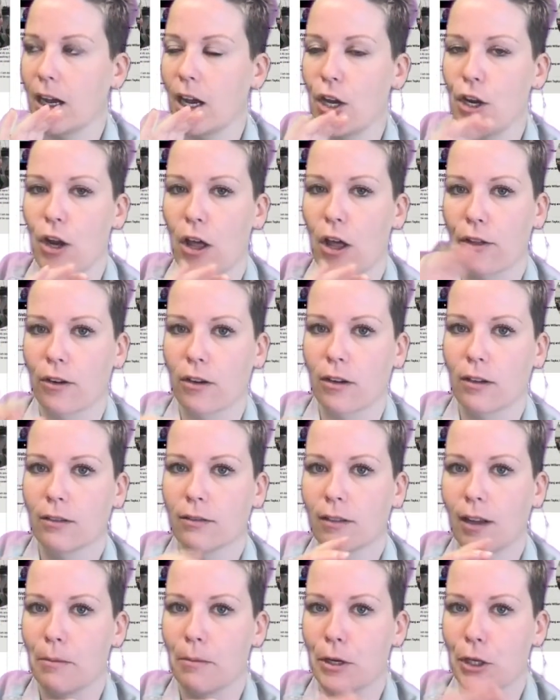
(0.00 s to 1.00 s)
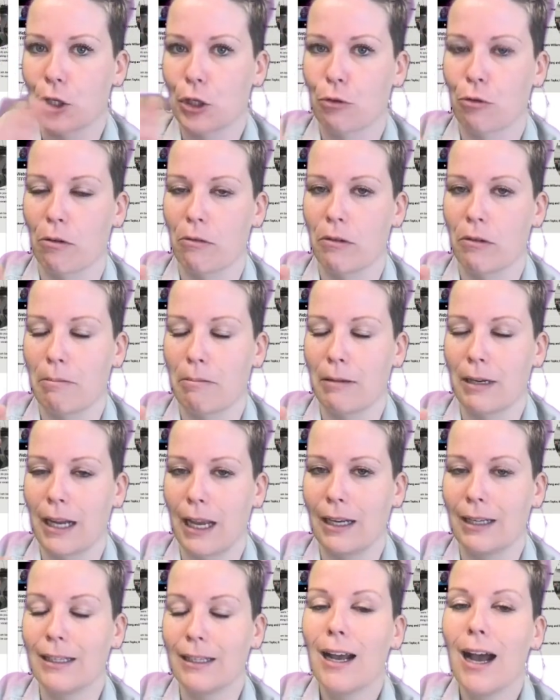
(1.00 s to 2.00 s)
I'm going to screw it up
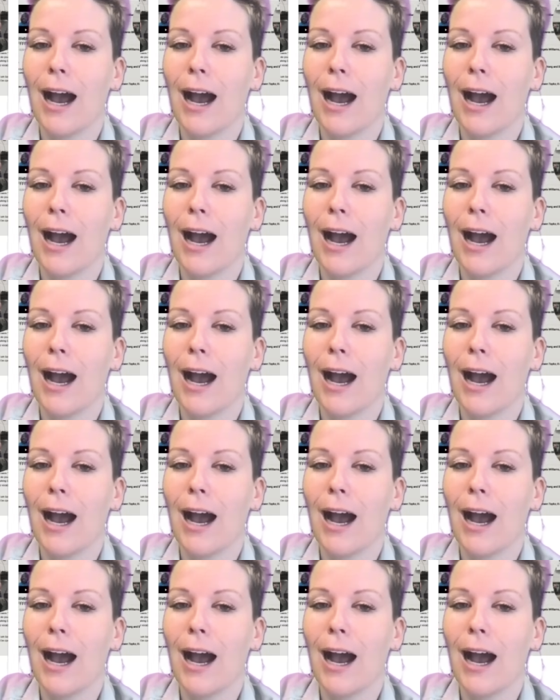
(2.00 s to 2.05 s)
again.